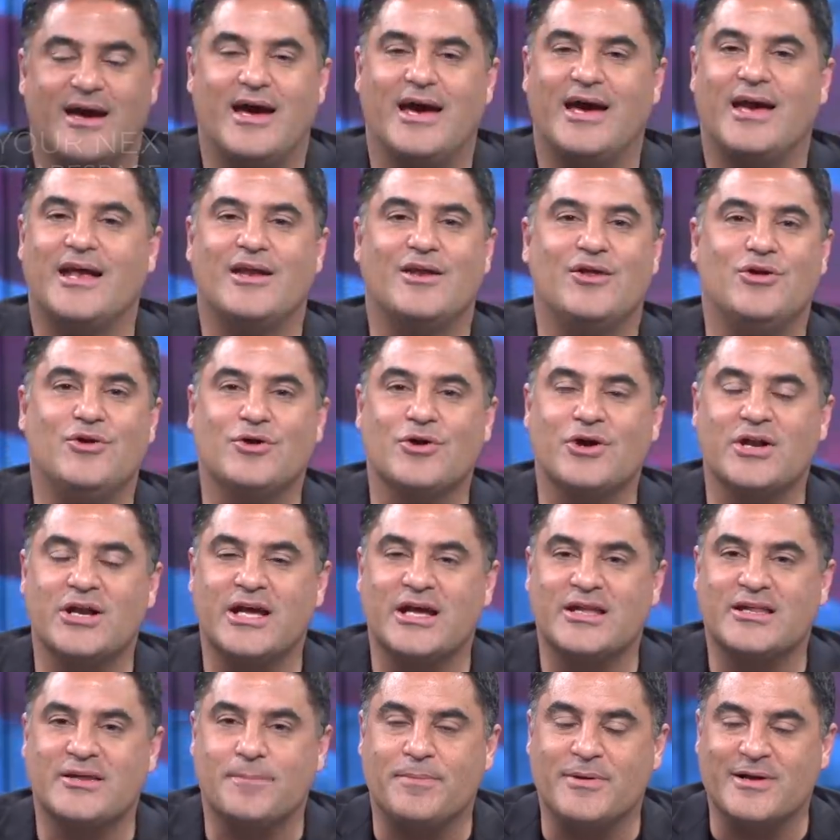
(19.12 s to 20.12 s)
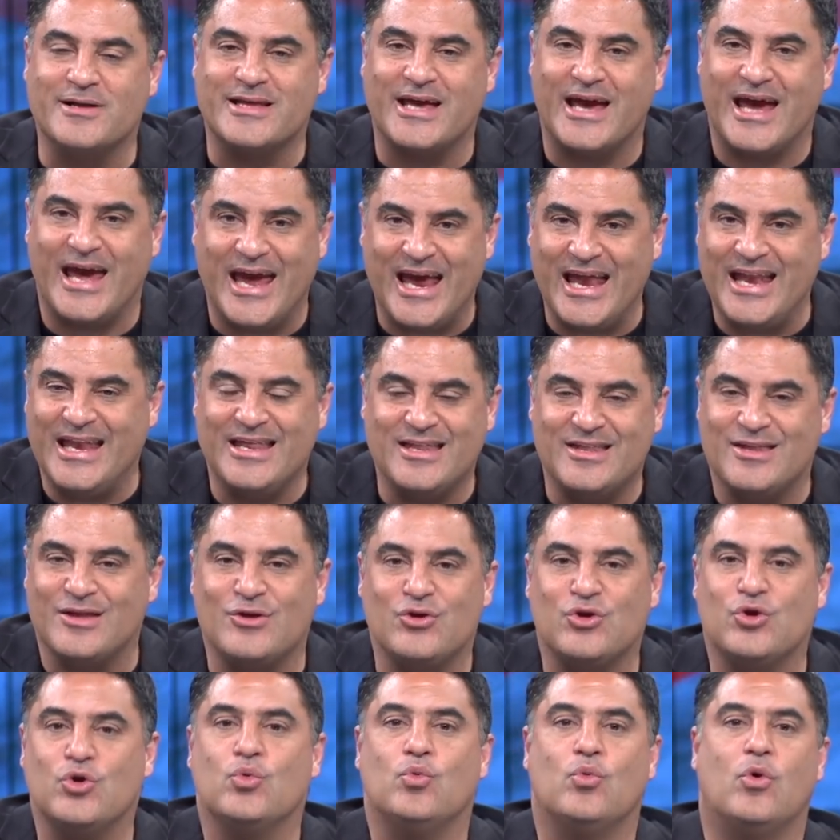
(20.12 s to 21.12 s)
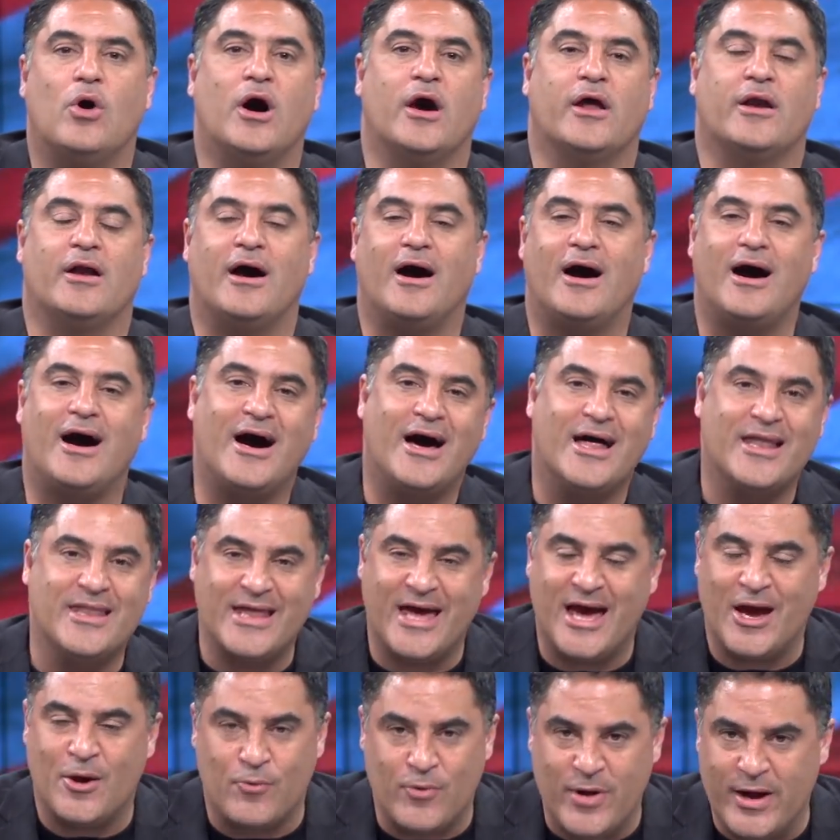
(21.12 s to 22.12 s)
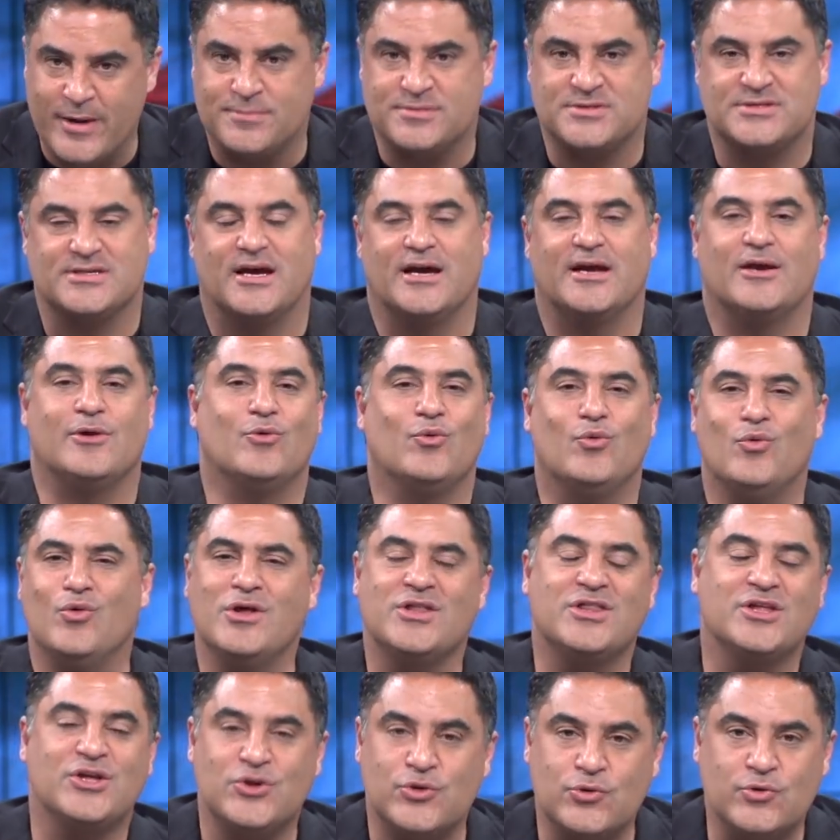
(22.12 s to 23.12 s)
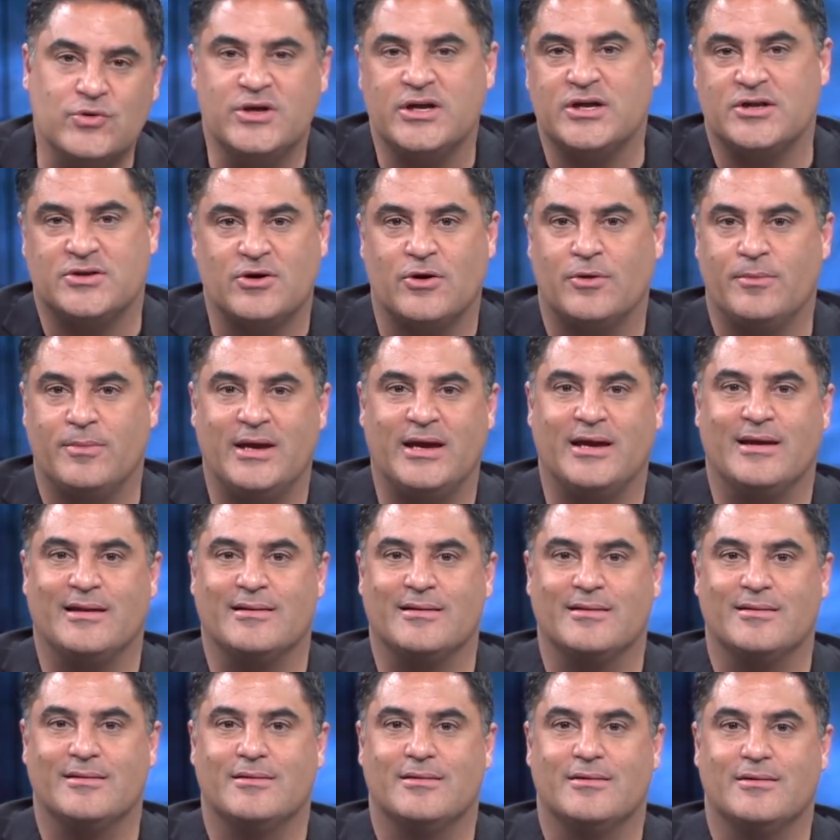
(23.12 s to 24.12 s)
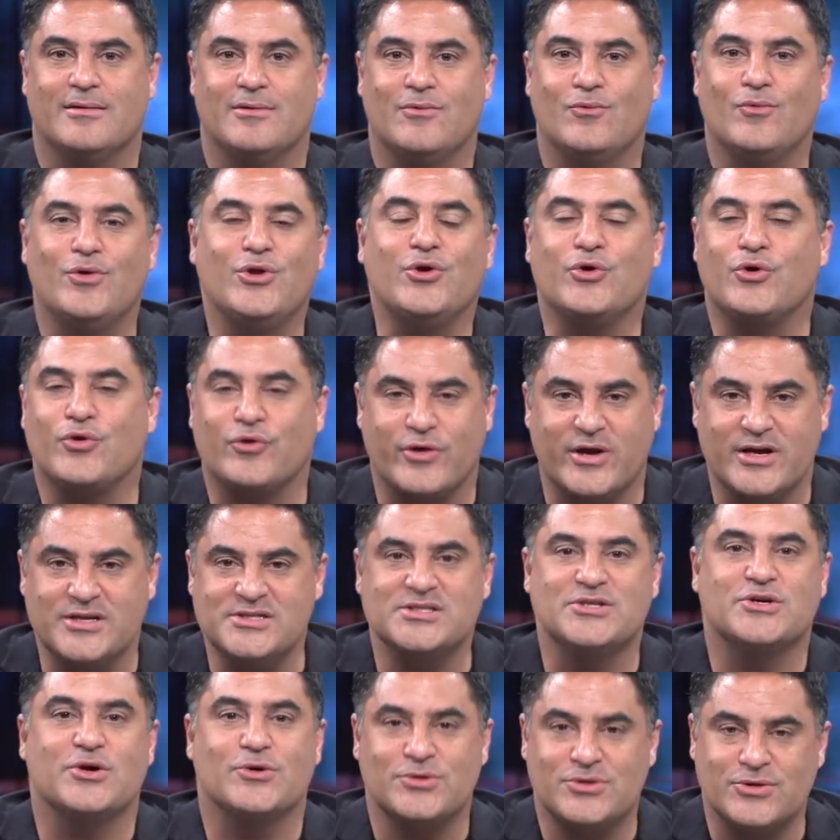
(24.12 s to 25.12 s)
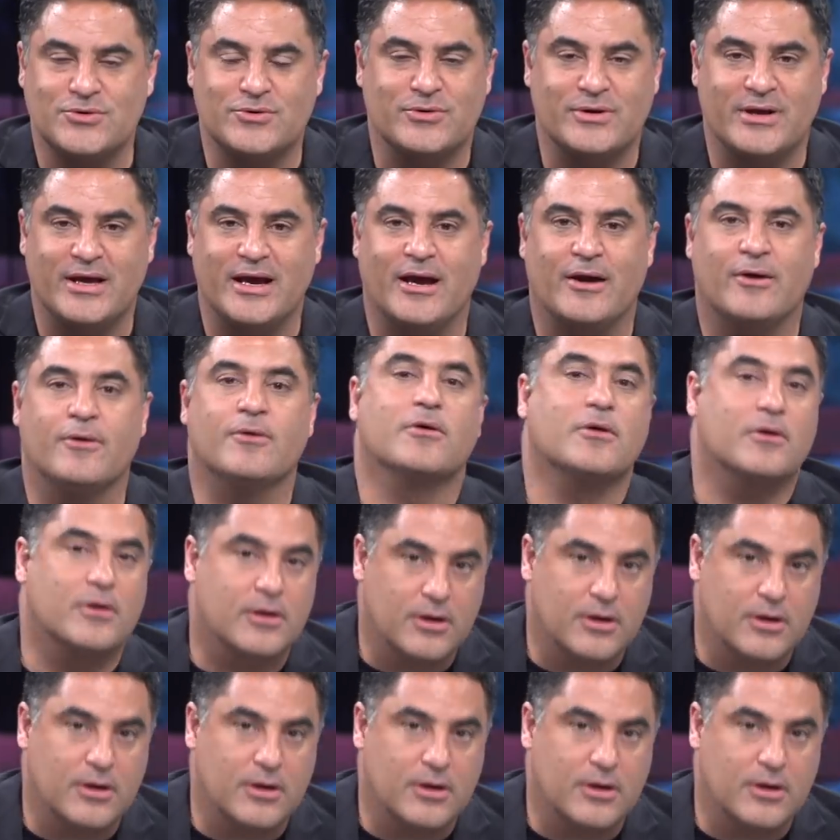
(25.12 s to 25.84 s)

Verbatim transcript: and you're going to get to build anything you want on that website with a unique domain. What are you, crazy? Go do it now.